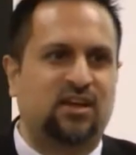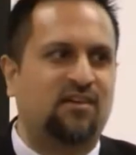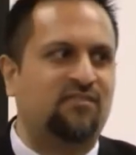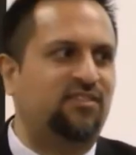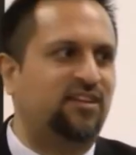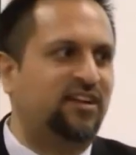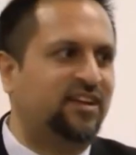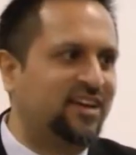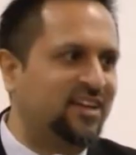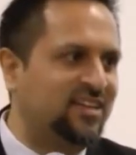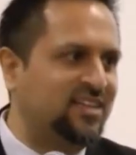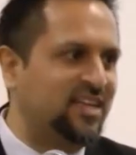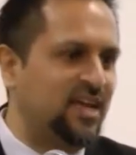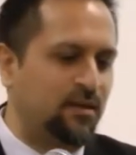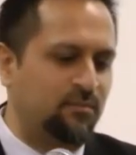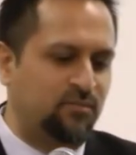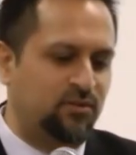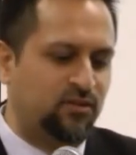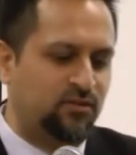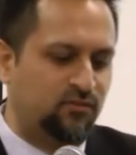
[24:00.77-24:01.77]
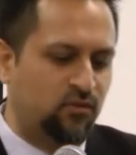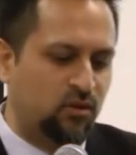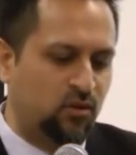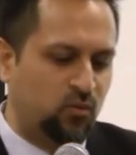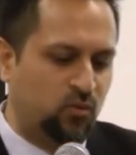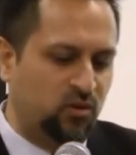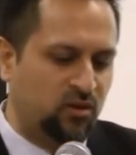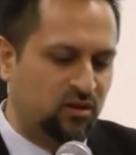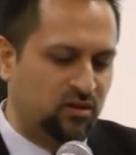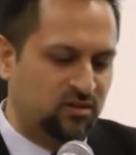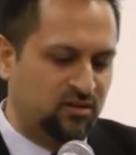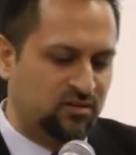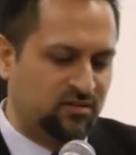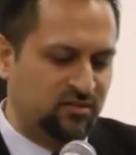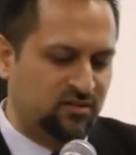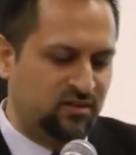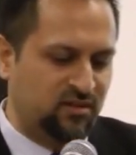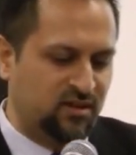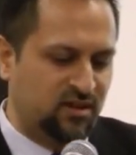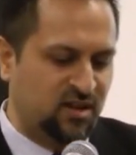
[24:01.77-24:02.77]
of their contempt for the world,
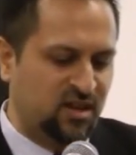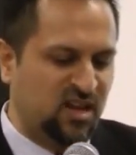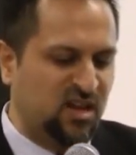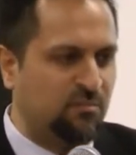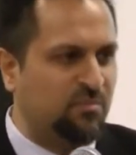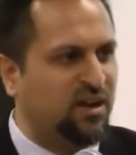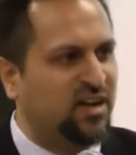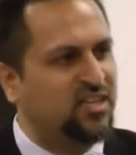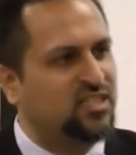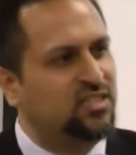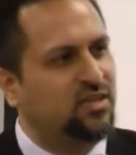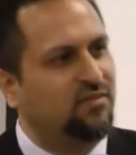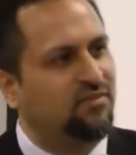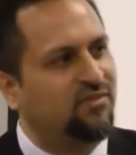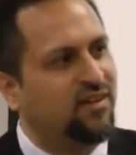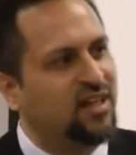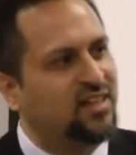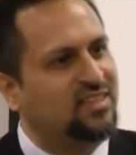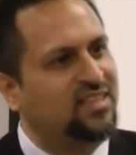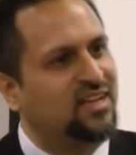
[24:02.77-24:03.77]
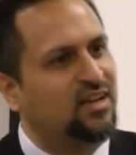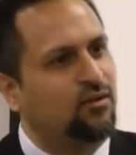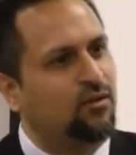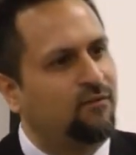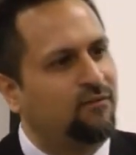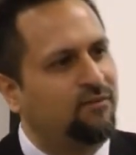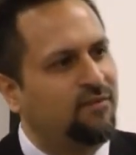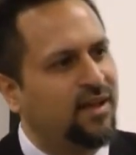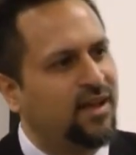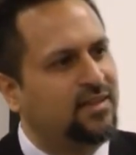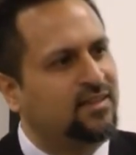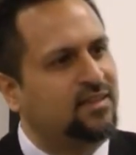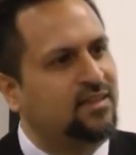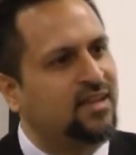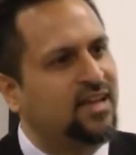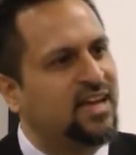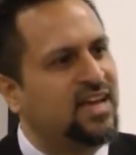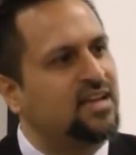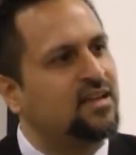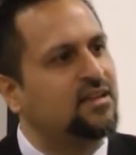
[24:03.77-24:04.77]
because she felt that it reflected
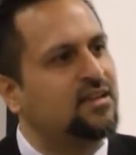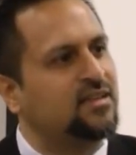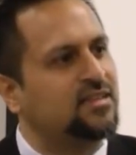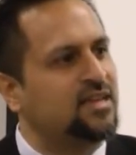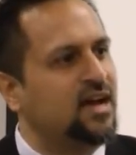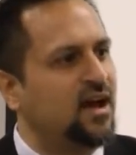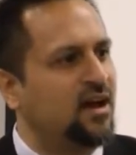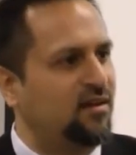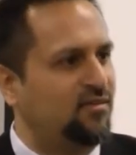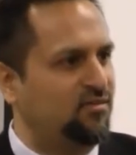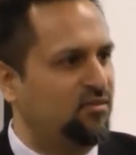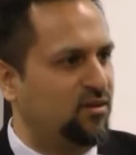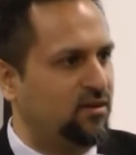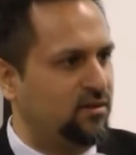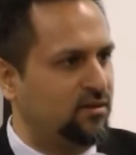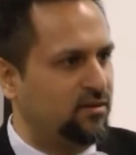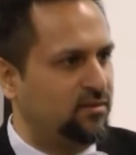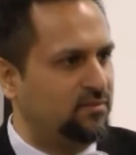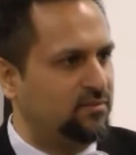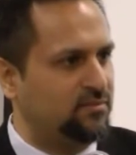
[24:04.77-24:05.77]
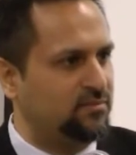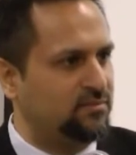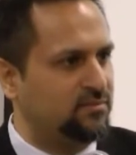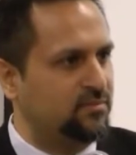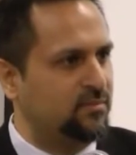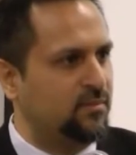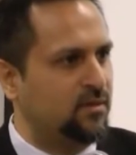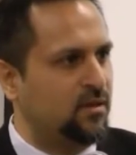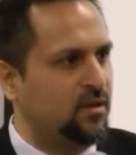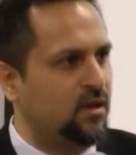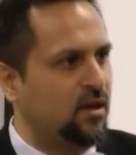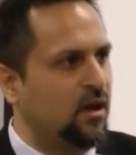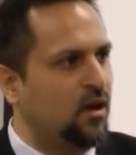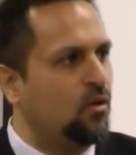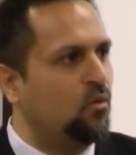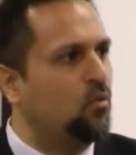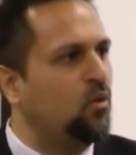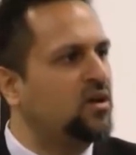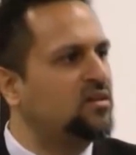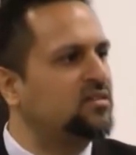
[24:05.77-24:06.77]
a hidden desire for it.
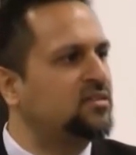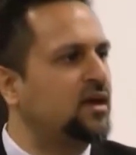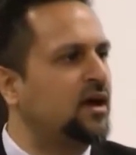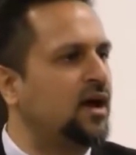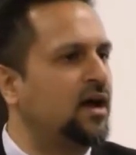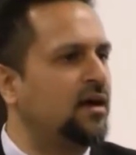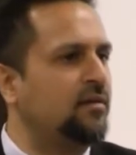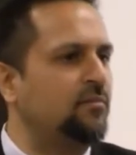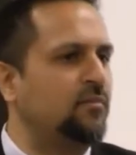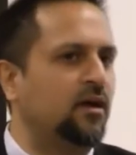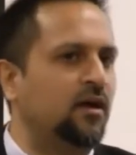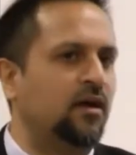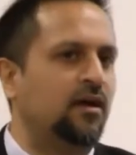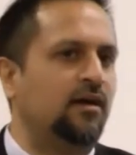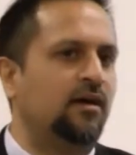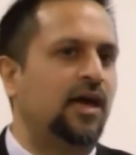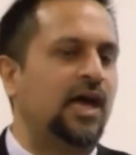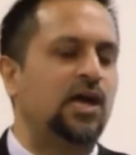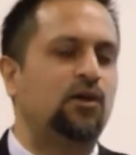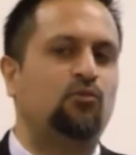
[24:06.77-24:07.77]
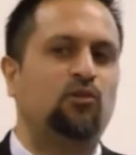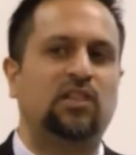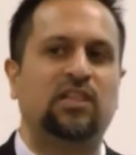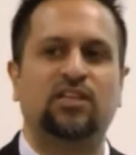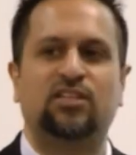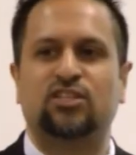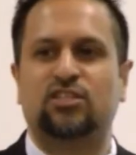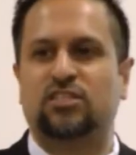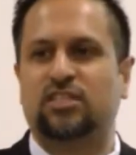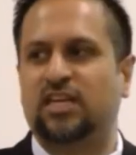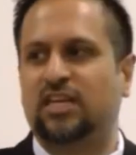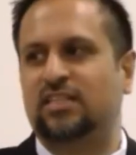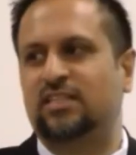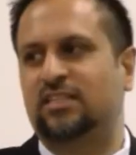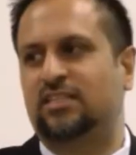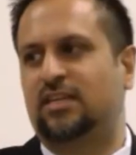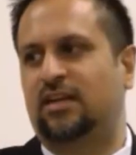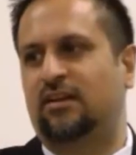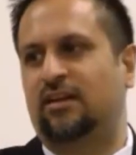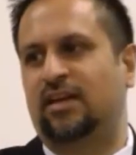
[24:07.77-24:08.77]
One time, a religious
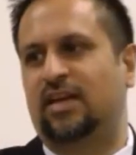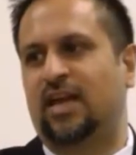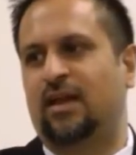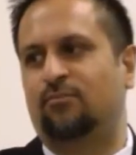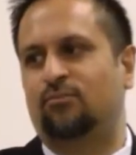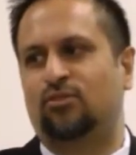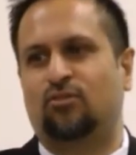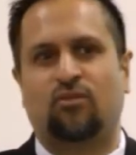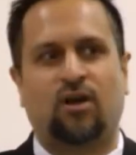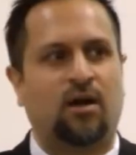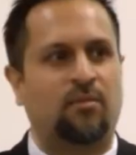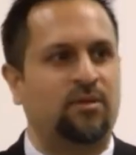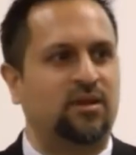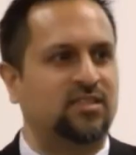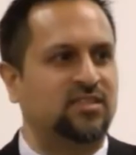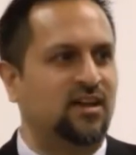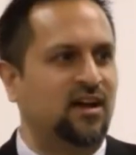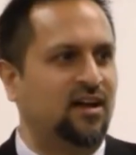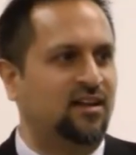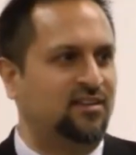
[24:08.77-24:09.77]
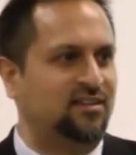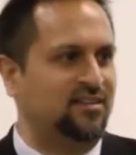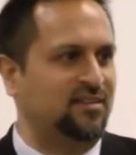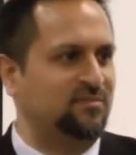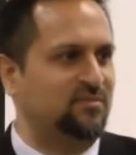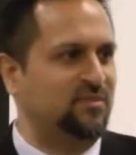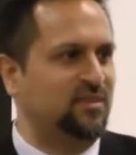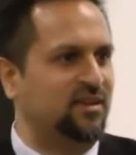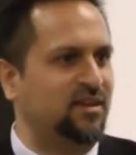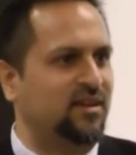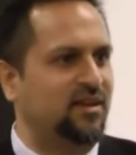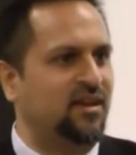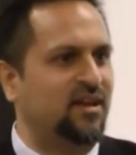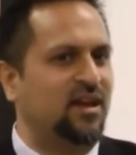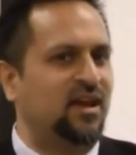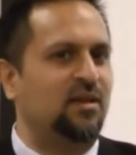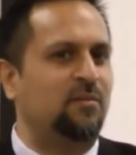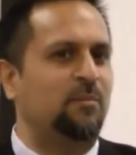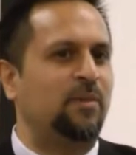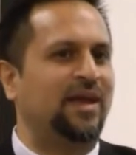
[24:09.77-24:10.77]
dignitary came to Rabia's hut
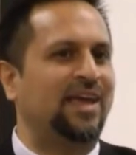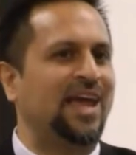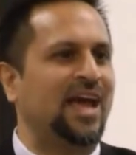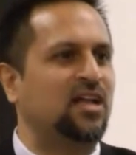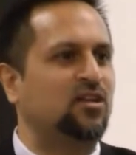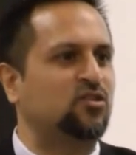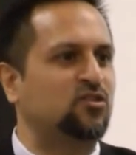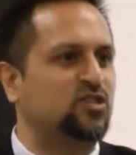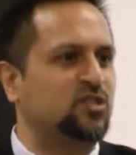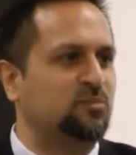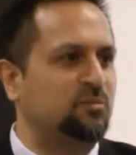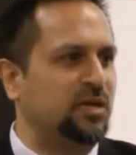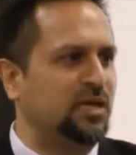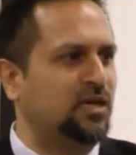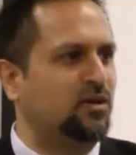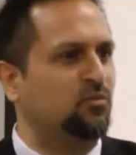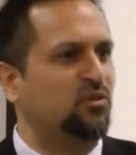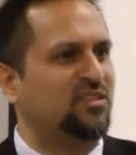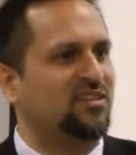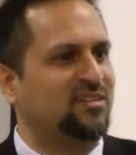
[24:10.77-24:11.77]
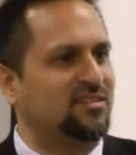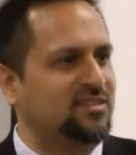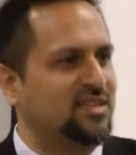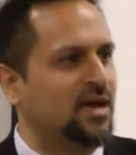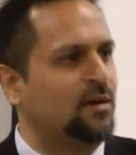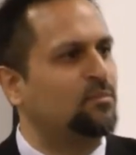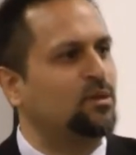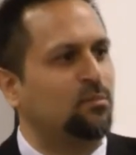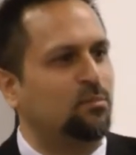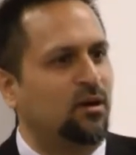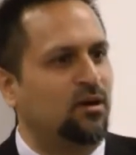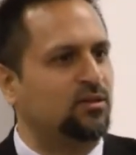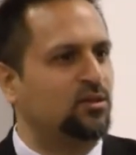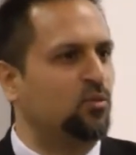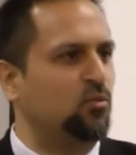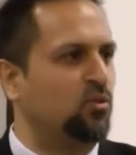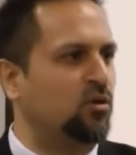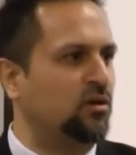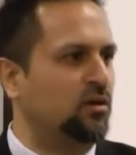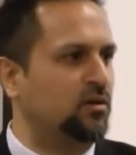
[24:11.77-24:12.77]
and began to speak with contempt about the
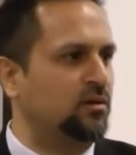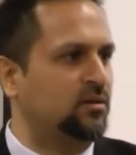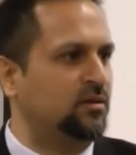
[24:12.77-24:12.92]
world.